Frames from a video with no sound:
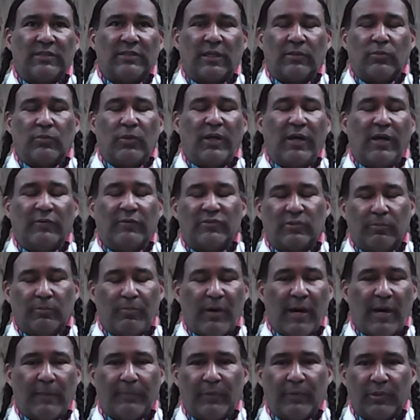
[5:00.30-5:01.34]
like we have some
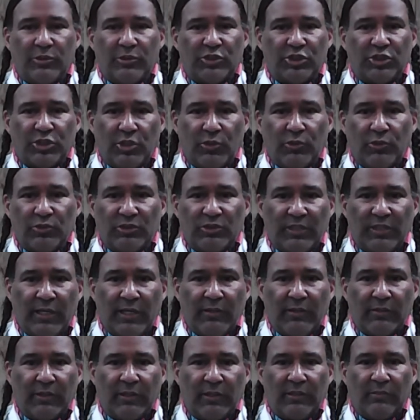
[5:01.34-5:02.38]
popular shows
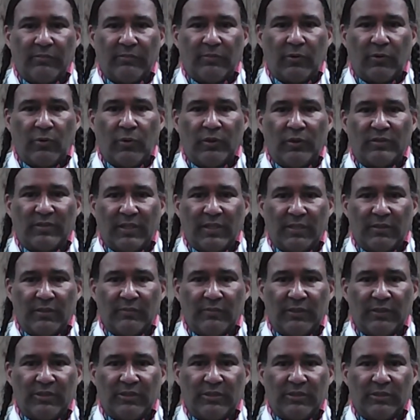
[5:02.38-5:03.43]
now that are on
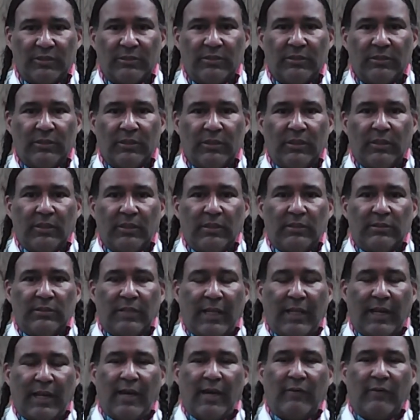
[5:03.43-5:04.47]
television
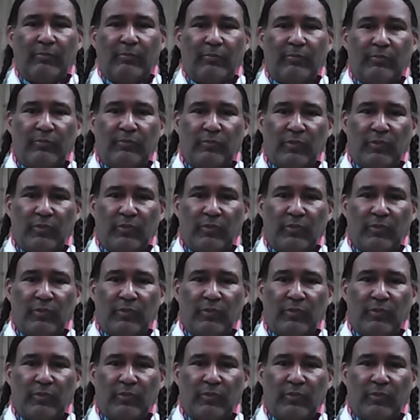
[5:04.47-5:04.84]
that have,